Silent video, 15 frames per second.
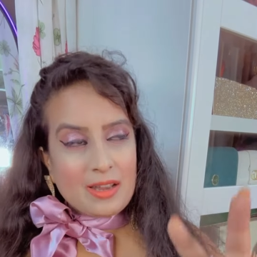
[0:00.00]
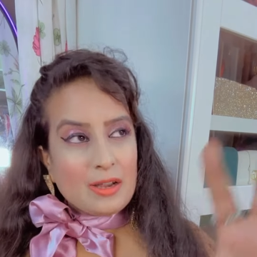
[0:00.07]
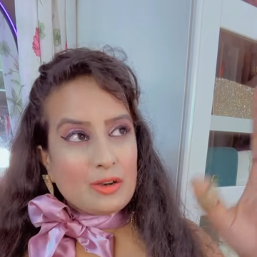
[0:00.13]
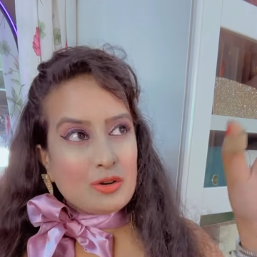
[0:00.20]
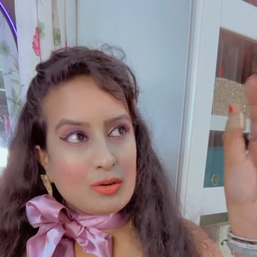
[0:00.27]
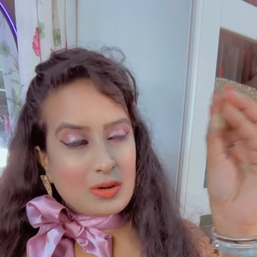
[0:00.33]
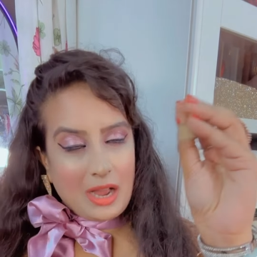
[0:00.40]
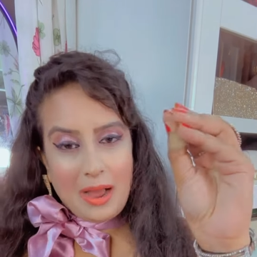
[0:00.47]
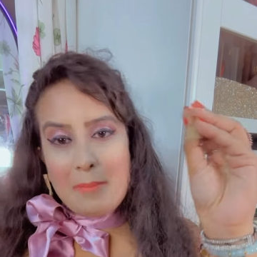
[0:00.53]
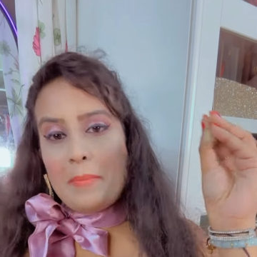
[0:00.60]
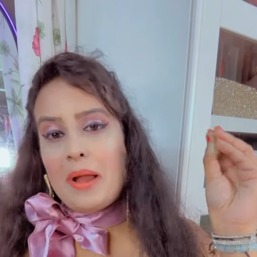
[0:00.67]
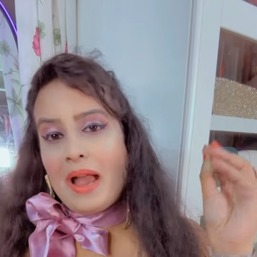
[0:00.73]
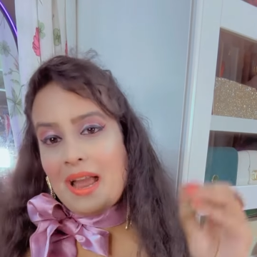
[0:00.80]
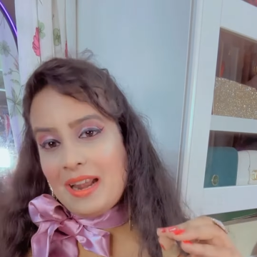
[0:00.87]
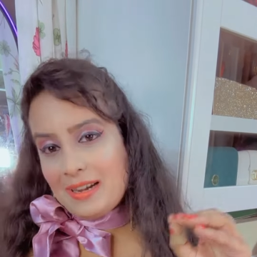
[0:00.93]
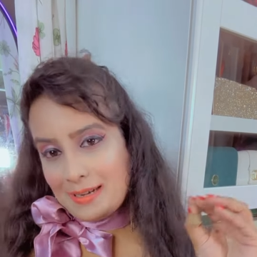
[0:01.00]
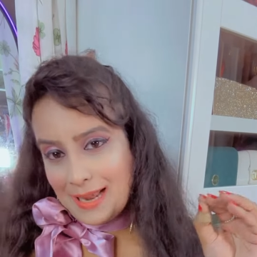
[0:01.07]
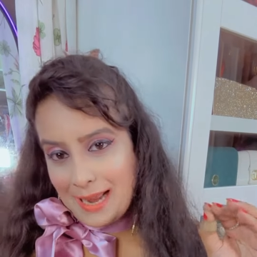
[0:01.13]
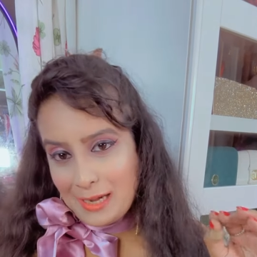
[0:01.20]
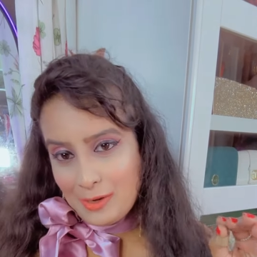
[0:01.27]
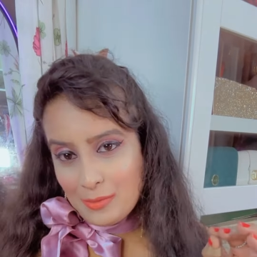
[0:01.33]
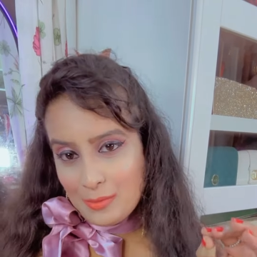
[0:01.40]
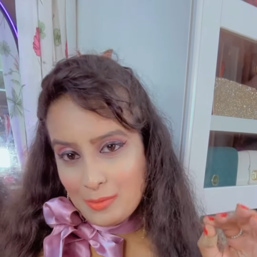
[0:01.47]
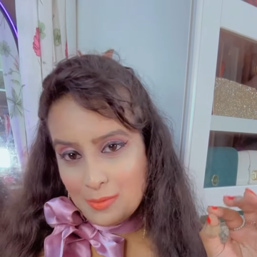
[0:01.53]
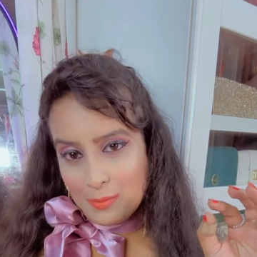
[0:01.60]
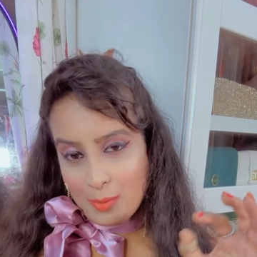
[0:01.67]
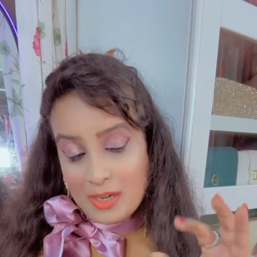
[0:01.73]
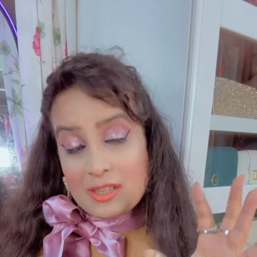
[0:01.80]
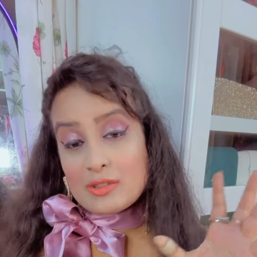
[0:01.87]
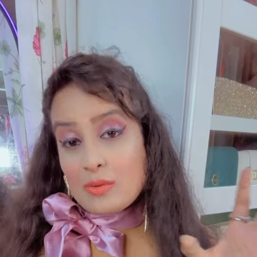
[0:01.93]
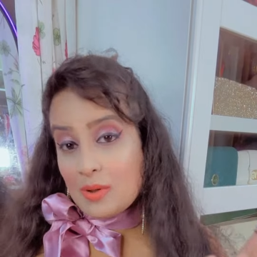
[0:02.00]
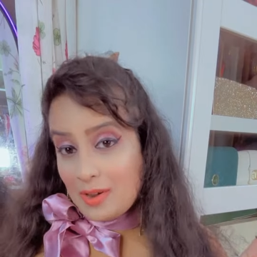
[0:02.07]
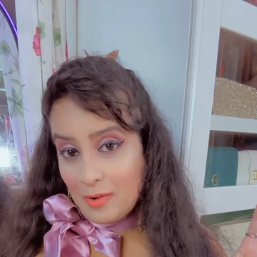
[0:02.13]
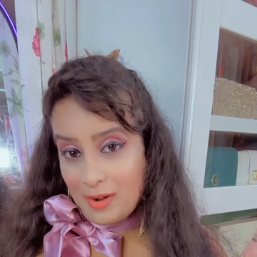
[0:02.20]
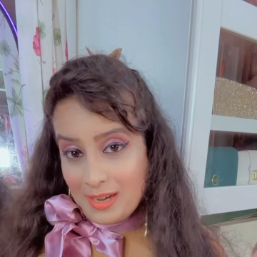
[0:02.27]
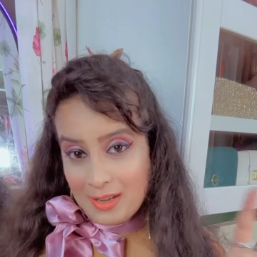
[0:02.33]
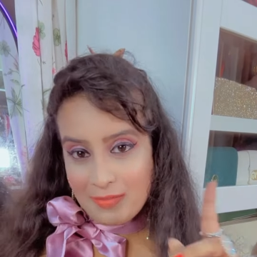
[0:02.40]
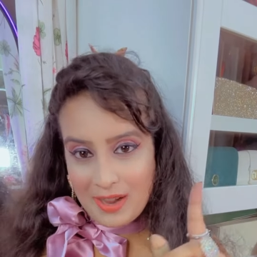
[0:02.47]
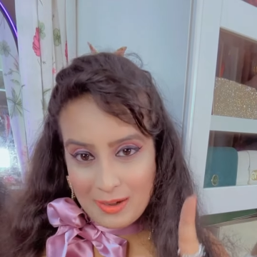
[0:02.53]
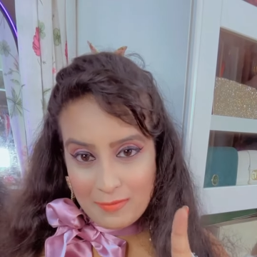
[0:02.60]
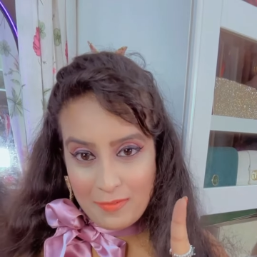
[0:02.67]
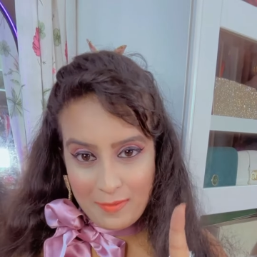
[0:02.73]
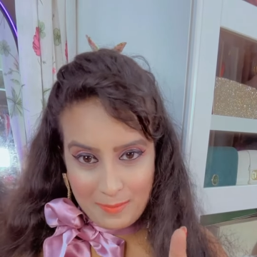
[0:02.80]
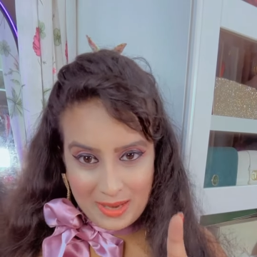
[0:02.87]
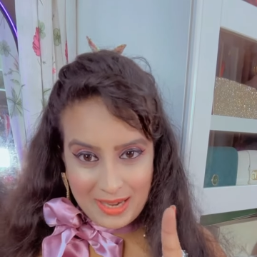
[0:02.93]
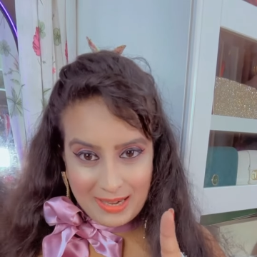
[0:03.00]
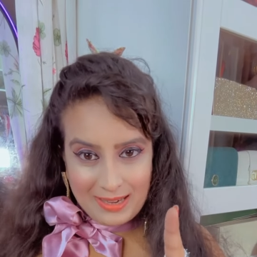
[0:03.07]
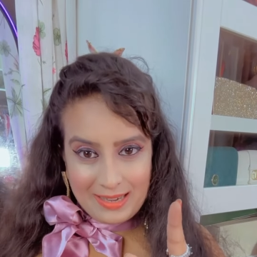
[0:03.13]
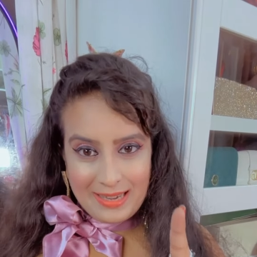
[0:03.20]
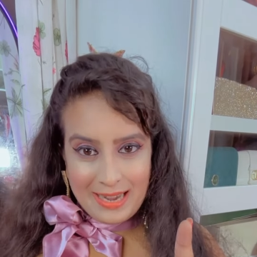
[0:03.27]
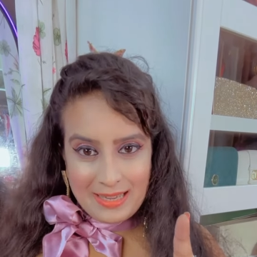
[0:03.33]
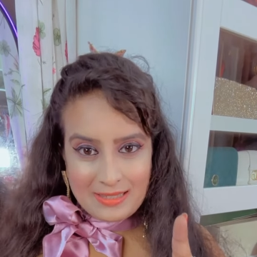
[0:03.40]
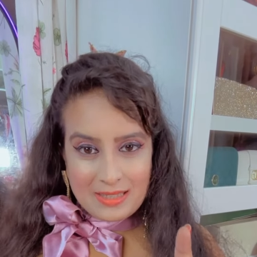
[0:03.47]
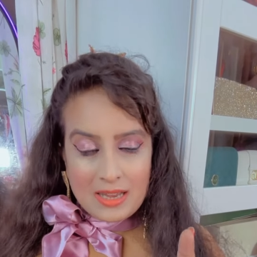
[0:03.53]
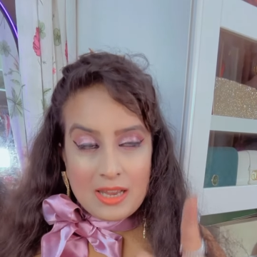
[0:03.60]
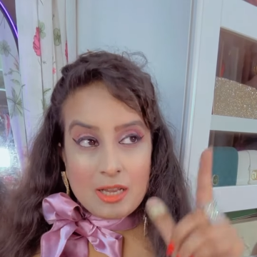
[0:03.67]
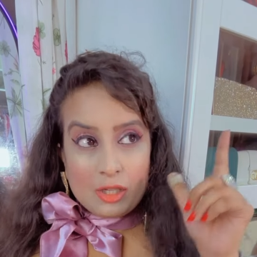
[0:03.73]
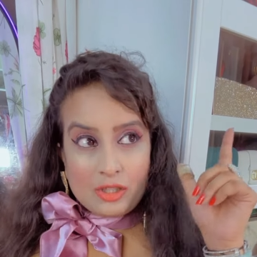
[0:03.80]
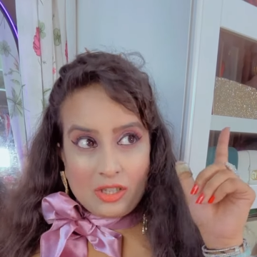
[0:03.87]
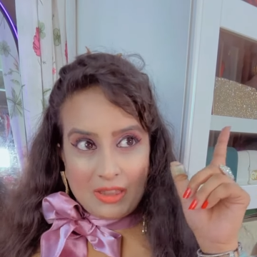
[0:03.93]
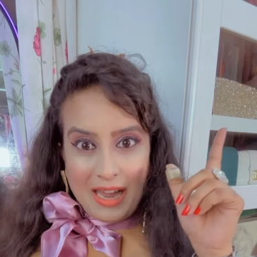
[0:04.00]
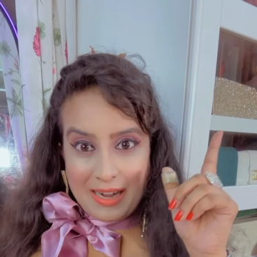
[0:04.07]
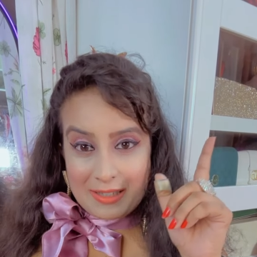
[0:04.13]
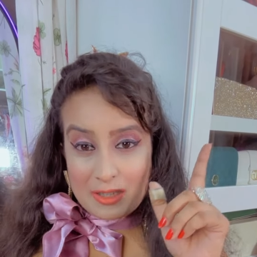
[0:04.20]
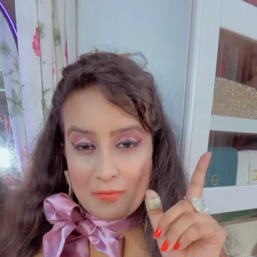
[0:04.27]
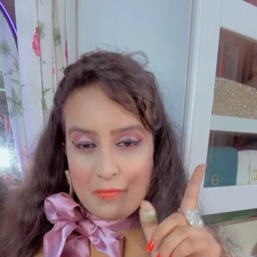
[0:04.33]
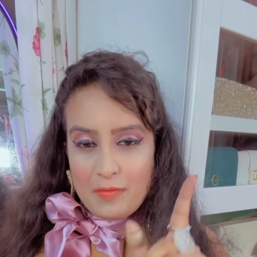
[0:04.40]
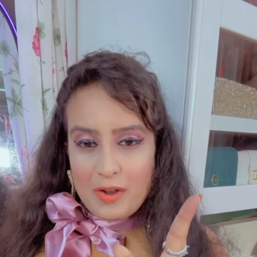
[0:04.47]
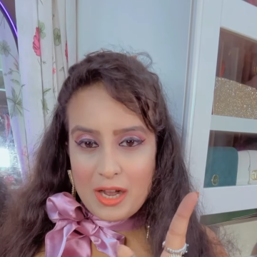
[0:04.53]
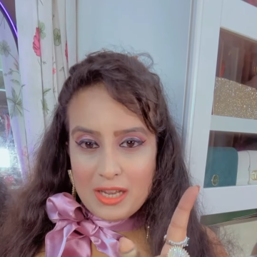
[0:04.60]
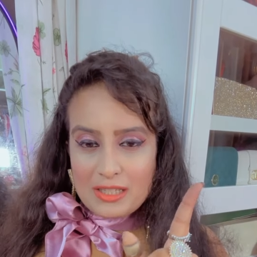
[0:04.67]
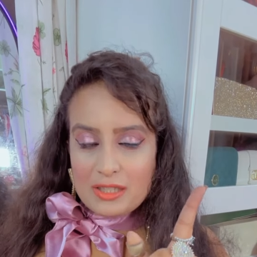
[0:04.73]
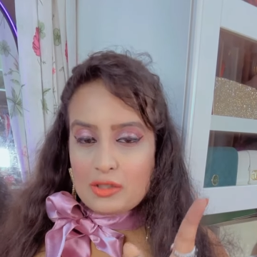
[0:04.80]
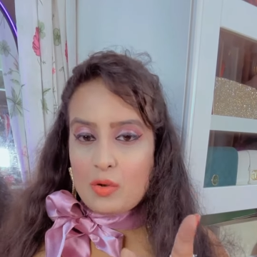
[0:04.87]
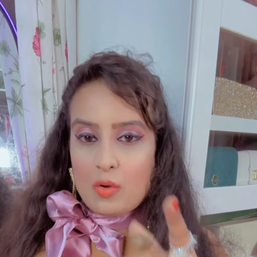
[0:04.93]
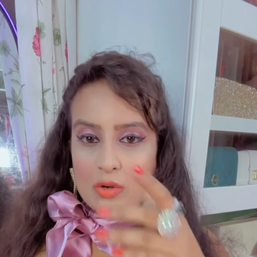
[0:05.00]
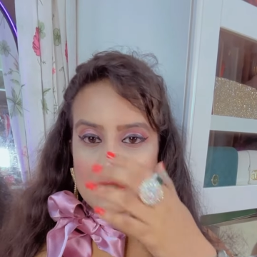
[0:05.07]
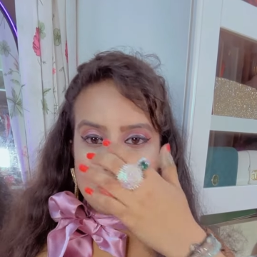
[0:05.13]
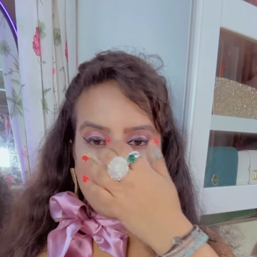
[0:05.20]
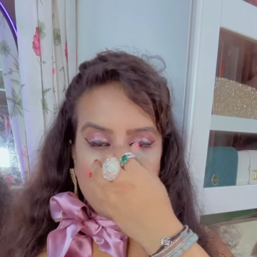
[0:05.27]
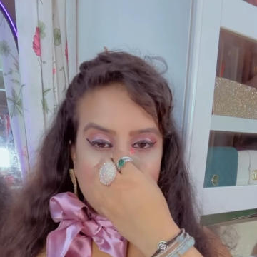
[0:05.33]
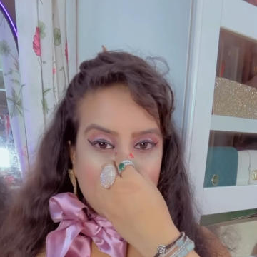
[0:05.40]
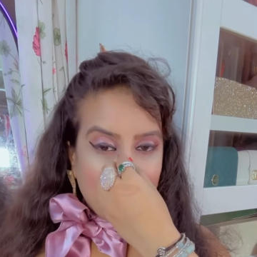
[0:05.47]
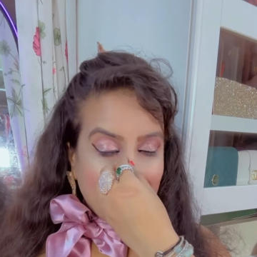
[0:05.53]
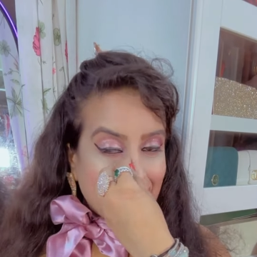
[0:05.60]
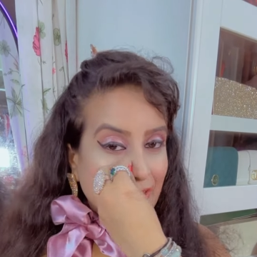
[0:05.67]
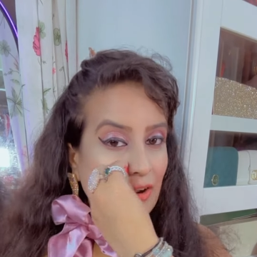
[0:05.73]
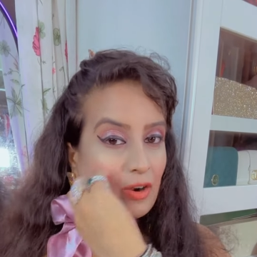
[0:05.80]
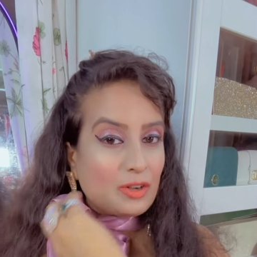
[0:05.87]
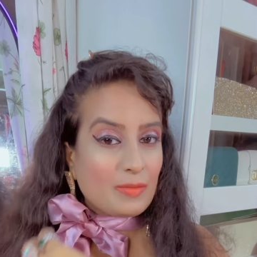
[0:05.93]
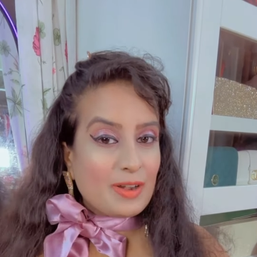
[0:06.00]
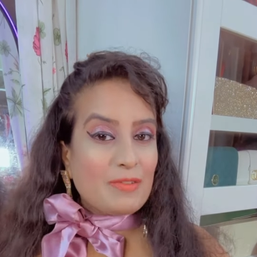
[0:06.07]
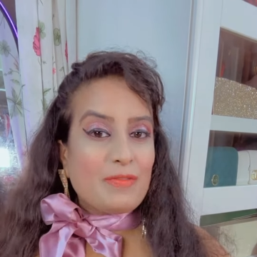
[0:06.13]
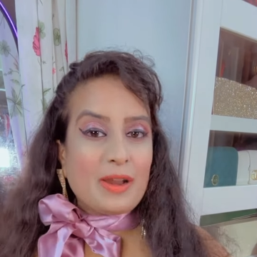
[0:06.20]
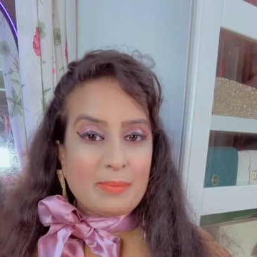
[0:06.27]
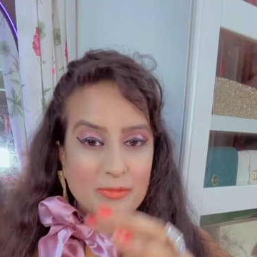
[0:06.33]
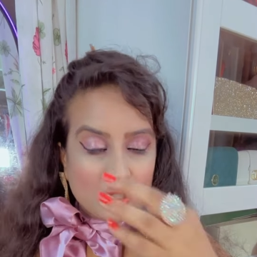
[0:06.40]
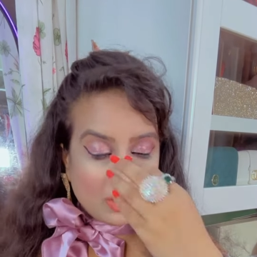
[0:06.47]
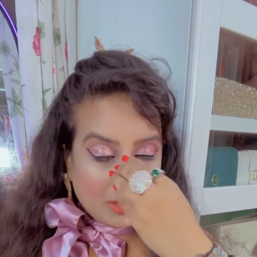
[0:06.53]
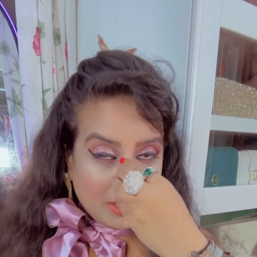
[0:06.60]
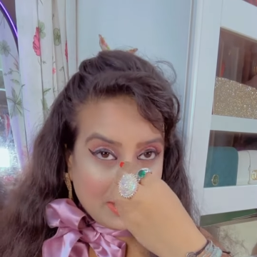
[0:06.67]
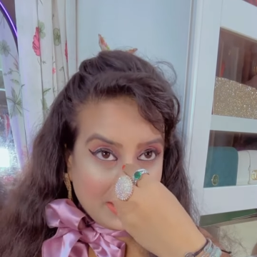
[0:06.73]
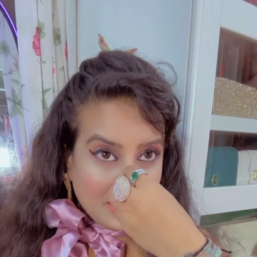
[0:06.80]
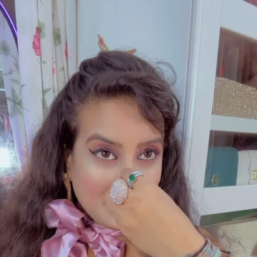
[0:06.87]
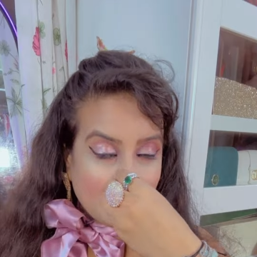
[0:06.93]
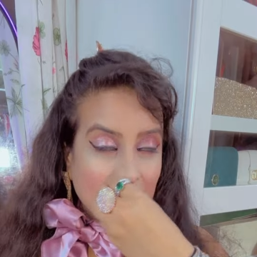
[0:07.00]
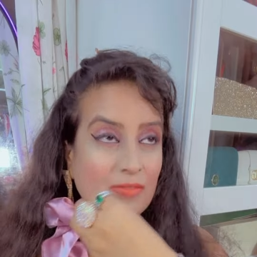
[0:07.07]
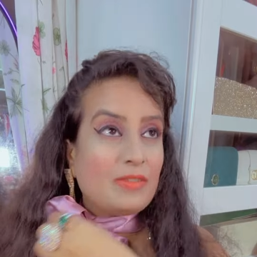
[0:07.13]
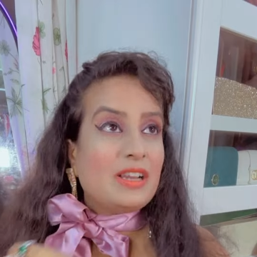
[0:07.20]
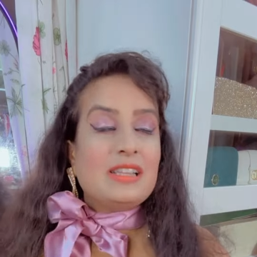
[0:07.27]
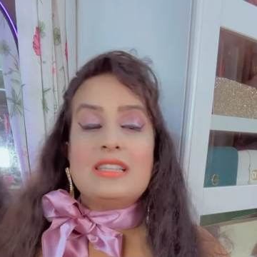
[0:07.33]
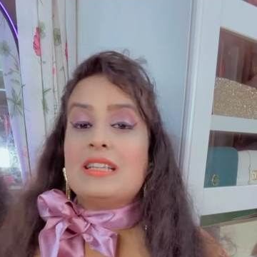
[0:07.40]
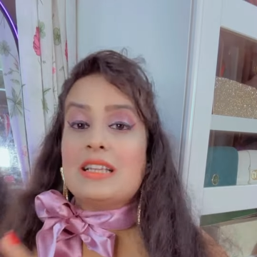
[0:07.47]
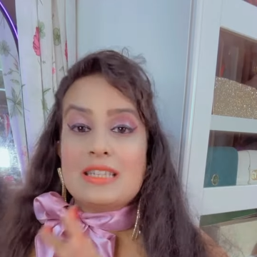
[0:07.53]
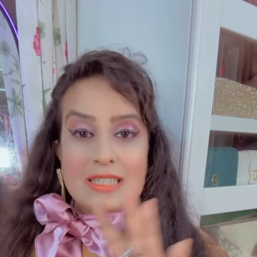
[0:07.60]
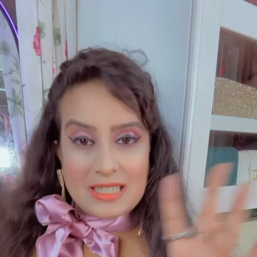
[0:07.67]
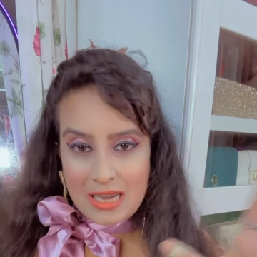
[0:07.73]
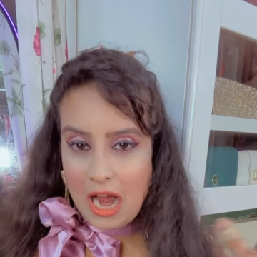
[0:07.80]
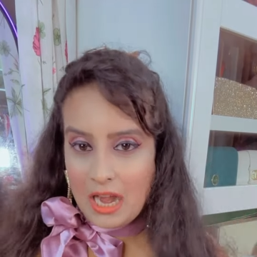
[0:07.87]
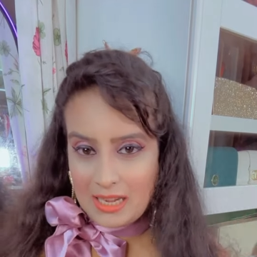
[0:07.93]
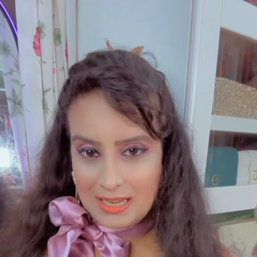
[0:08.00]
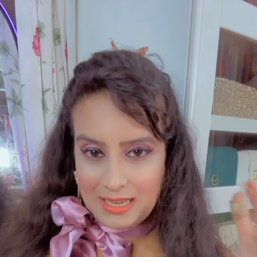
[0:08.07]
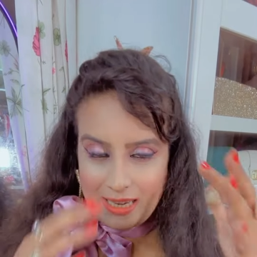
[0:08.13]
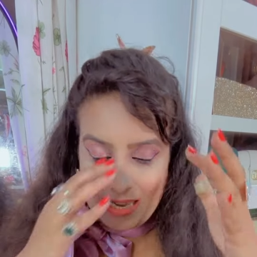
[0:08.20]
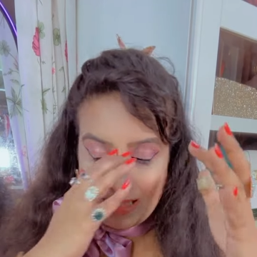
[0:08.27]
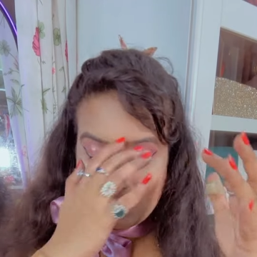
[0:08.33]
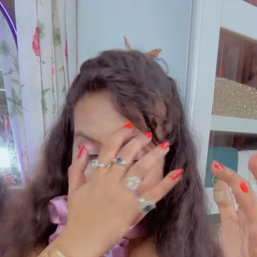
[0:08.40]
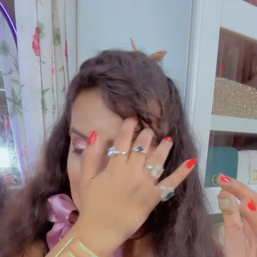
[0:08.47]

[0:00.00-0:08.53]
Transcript: to come and tell you what is going on. Divine feminine. Yes. So that is the first source of where your twin flame journey will start. Yes.